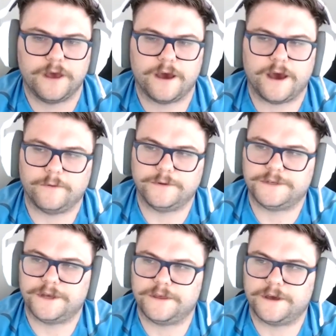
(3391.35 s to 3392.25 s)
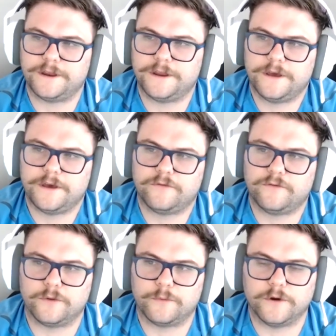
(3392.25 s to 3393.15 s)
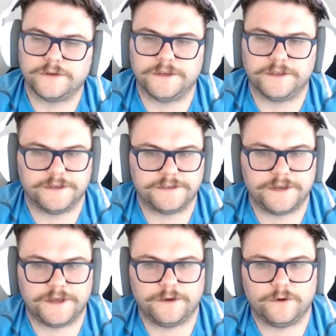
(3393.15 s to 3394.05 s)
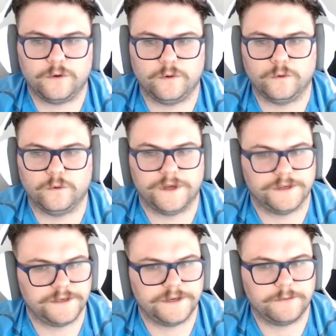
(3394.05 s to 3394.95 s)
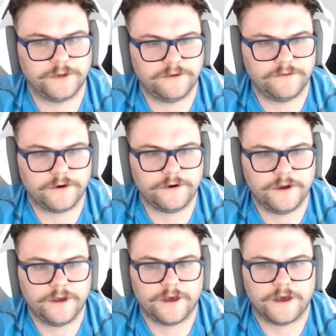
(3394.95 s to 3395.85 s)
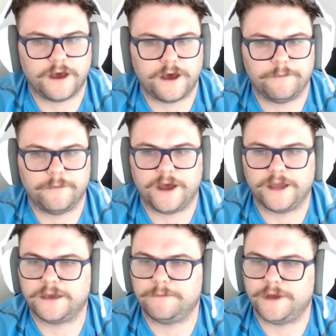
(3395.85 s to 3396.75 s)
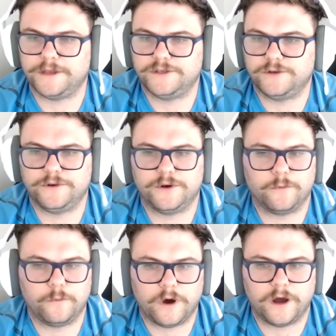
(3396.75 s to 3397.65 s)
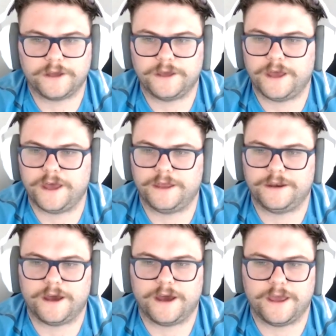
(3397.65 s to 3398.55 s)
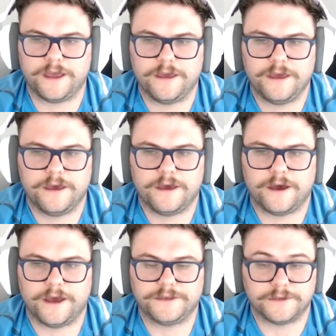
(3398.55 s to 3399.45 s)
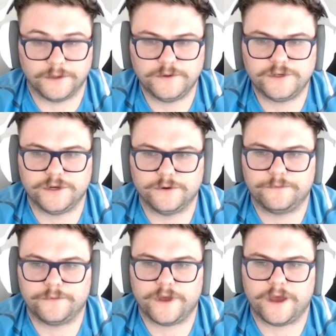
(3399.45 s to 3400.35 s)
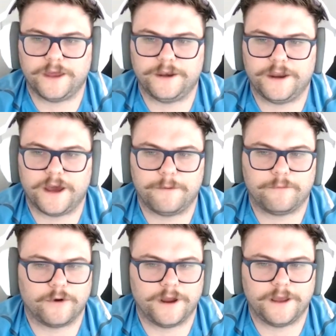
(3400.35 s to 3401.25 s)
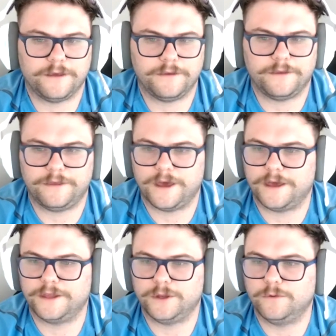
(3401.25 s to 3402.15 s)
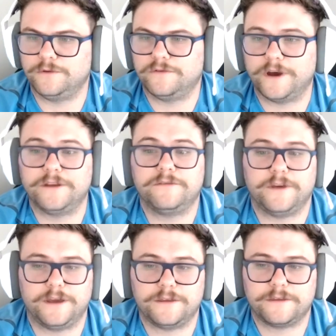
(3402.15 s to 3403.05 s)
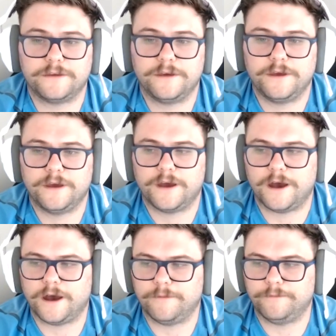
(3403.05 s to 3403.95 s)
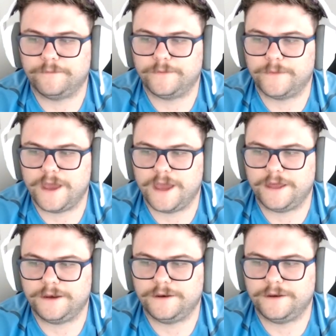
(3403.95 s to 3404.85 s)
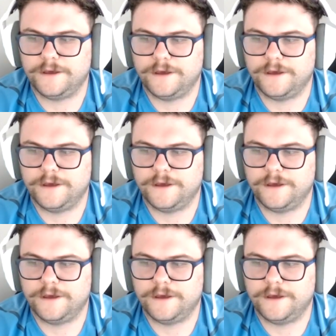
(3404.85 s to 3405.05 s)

i would say that for the person listening who isn't a believer um, i commend you in your walk and i i salute you and i pray that you would find a faith um, and